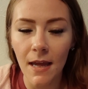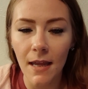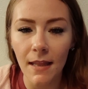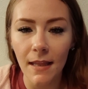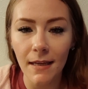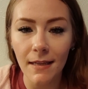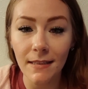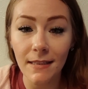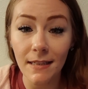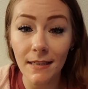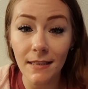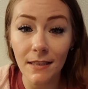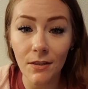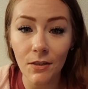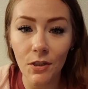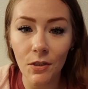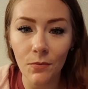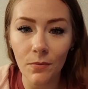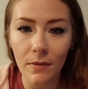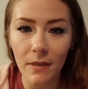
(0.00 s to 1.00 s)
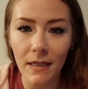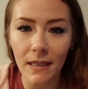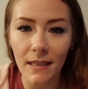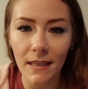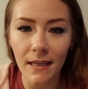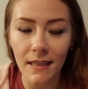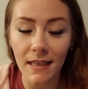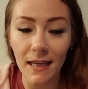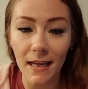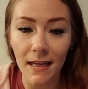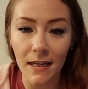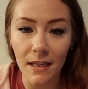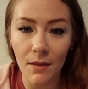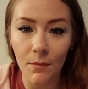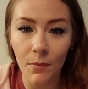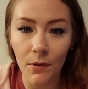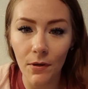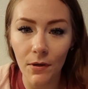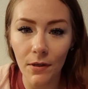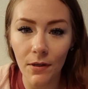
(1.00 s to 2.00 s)
it's easier to read like the end of the
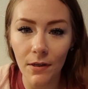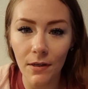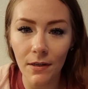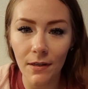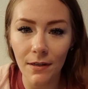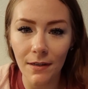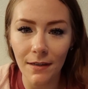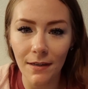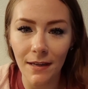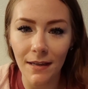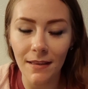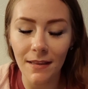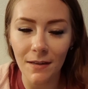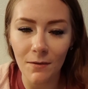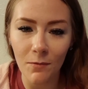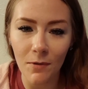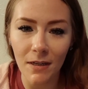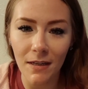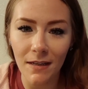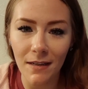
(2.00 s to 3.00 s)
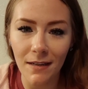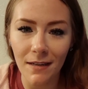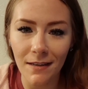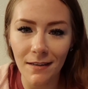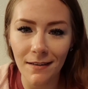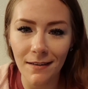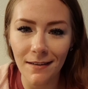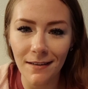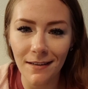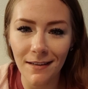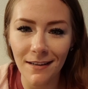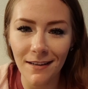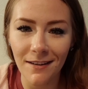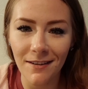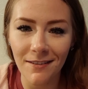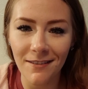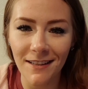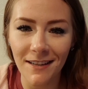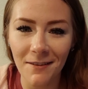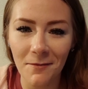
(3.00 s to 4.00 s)
book and then read it, you
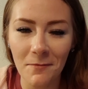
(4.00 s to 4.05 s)
know,